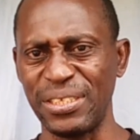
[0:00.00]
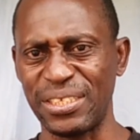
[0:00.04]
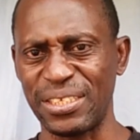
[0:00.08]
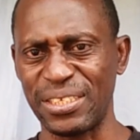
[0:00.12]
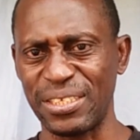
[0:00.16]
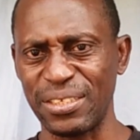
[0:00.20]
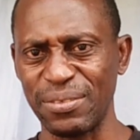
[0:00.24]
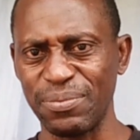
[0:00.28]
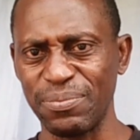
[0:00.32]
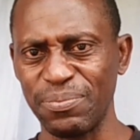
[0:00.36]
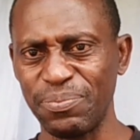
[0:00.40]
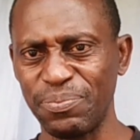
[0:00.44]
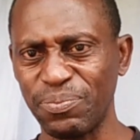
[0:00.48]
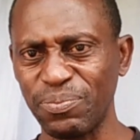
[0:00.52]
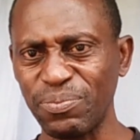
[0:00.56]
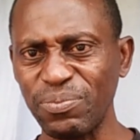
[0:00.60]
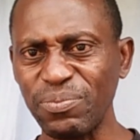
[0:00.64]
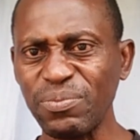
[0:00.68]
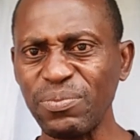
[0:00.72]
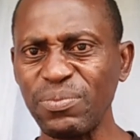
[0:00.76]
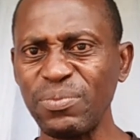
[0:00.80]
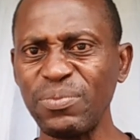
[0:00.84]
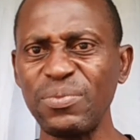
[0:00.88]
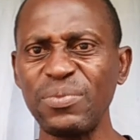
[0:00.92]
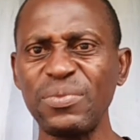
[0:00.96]
is
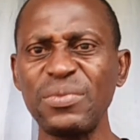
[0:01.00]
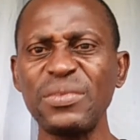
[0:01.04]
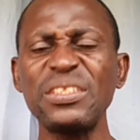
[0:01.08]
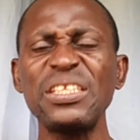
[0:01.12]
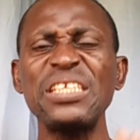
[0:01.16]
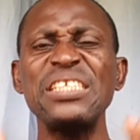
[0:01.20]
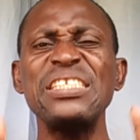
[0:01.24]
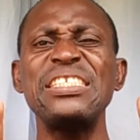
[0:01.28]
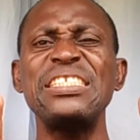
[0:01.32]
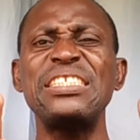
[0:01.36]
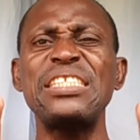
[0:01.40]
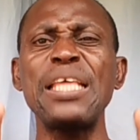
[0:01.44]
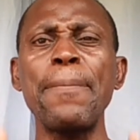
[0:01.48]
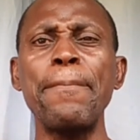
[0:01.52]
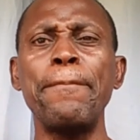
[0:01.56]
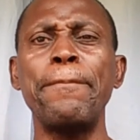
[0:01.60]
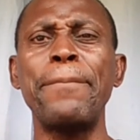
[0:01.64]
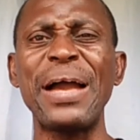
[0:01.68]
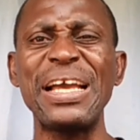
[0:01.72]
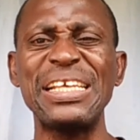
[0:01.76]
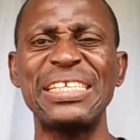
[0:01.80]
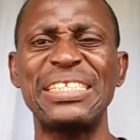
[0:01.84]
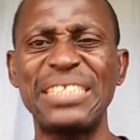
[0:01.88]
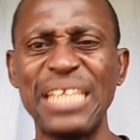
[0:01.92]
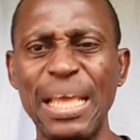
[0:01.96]

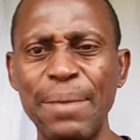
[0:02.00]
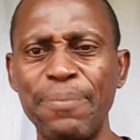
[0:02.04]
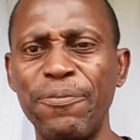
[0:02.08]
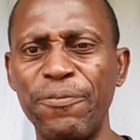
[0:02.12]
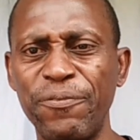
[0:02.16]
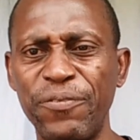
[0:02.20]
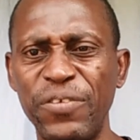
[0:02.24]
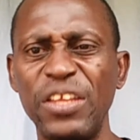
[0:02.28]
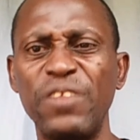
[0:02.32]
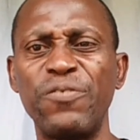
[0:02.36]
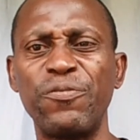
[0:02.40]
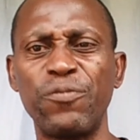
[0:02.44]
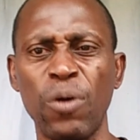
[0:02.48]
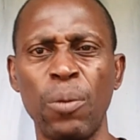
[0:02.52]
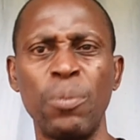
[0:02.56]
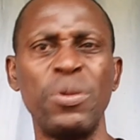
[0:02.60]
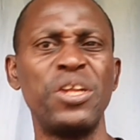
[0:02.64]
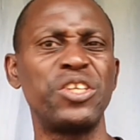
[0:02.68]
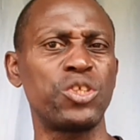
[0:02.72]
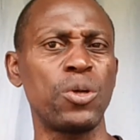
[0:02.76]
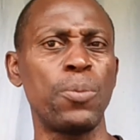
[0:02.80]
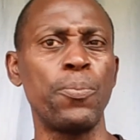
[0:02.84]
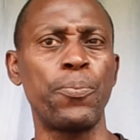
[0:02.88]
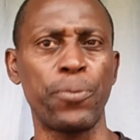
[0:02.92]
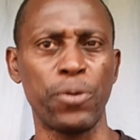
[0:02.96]
step-by-step feed
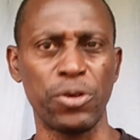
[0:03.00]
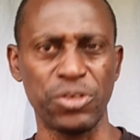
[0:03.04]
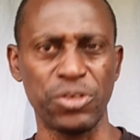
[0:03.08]
formulation